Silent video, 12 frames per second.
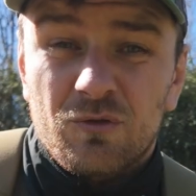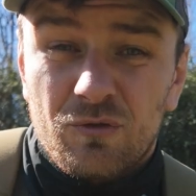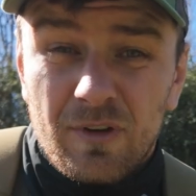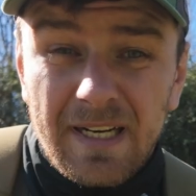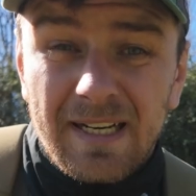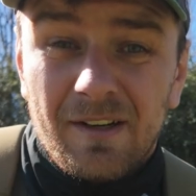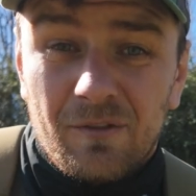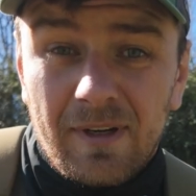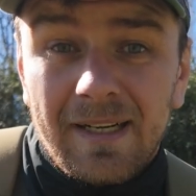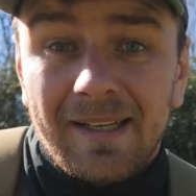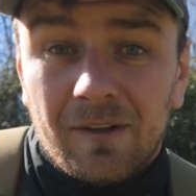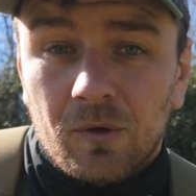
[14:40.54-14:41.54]

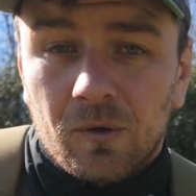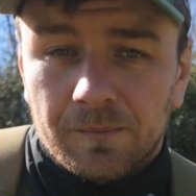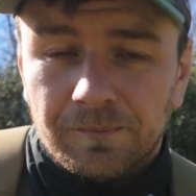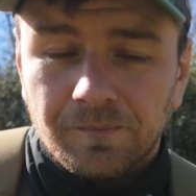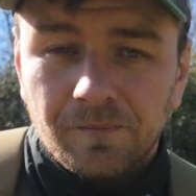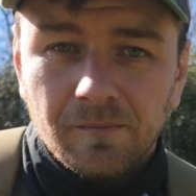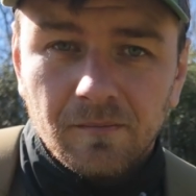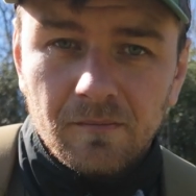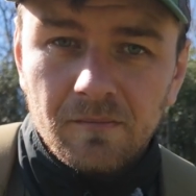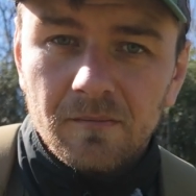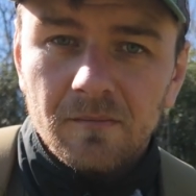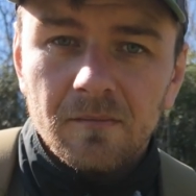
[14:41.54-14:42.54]
really cool,
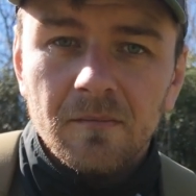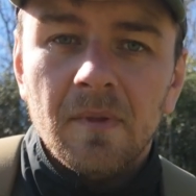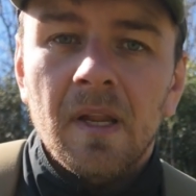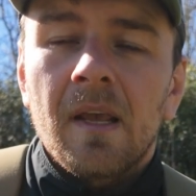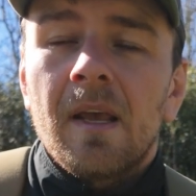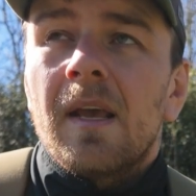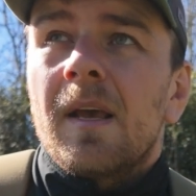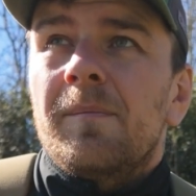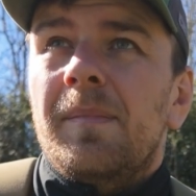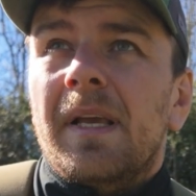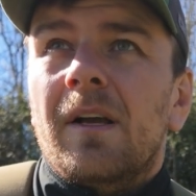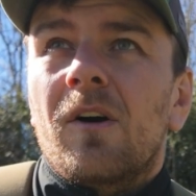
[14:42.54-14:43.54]

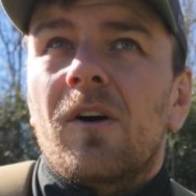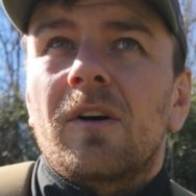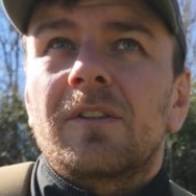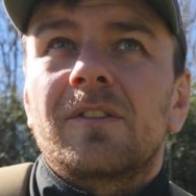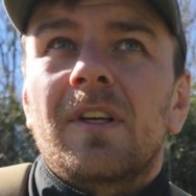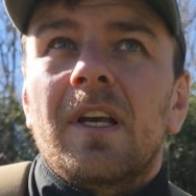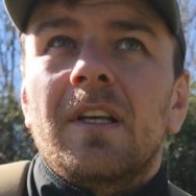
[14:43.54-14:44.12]
because